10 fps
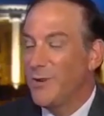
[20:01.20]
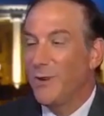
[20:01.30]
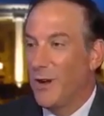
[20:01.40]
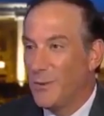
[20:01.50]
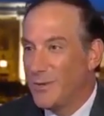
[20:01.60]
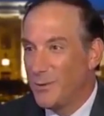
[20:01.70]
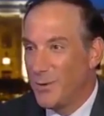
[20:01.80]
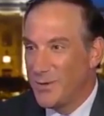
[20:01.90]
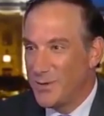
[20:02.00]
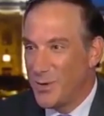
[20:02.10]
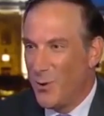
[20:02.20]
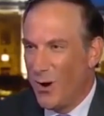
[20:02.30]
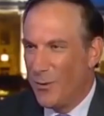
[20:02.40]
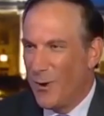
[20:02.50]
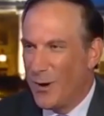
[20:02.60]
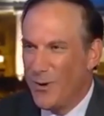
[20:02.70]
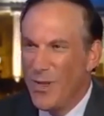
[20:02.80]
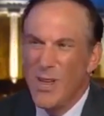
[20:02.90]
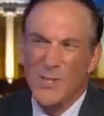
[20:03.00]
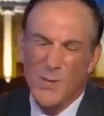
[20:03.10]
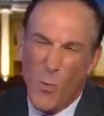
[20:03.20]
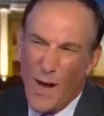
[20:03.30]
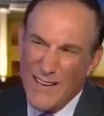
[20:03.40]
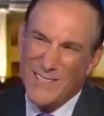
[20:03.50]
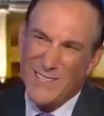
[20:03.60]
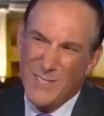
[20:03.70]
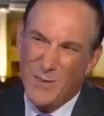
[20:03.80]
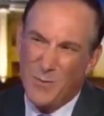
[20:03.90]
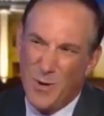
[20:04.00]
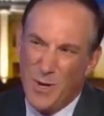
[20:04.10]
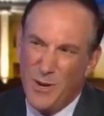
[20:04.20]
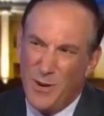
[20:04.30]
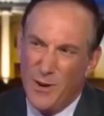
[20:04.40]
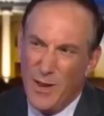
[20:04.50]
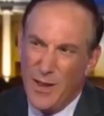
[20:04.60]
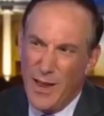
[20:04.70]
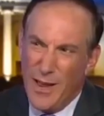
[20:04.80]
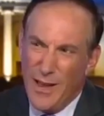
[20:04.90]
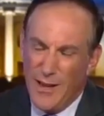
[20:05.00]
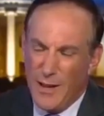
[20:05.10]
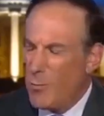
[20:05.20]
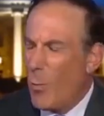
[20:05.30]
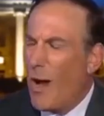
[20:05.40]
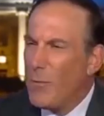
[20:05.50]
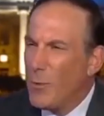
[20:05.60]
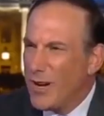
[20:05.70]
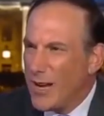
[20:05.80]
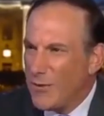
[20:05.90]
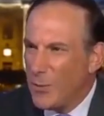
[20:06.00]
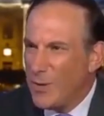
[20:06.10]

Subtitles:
those anonymous sources go on the record. So why is it different here? And why would it have